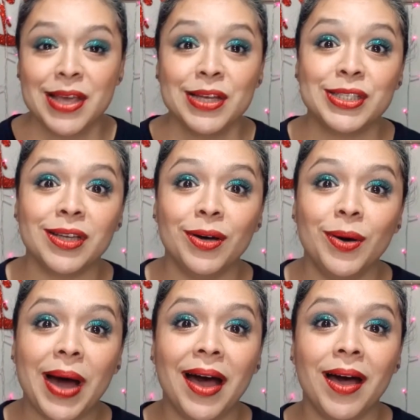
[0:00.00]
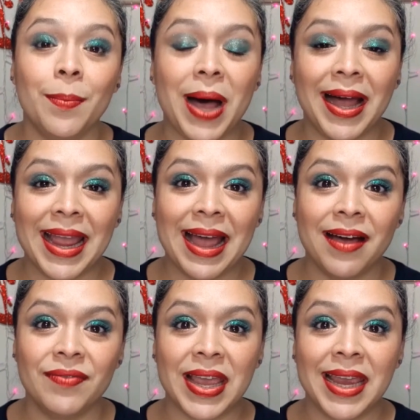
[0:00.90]
So I
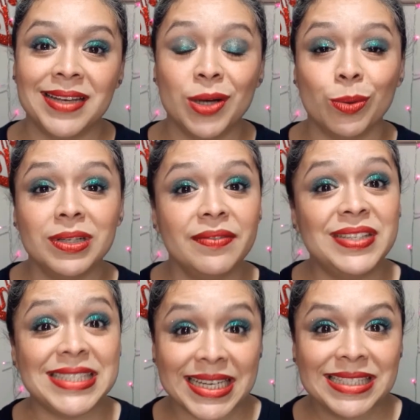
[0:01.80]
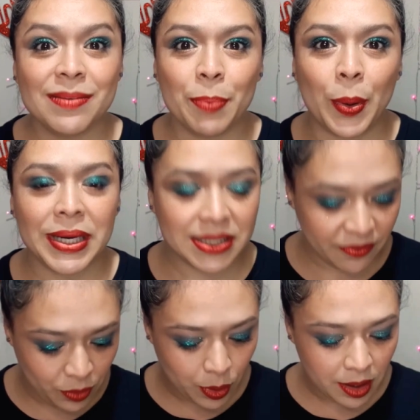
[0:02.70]
have a total of 6 points
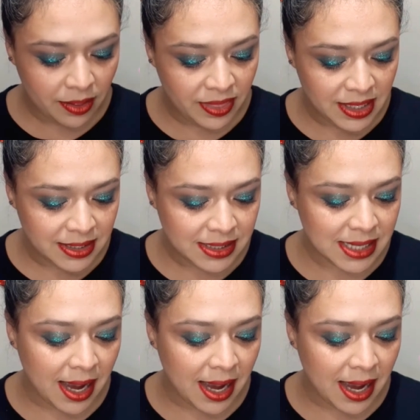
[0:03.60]
for this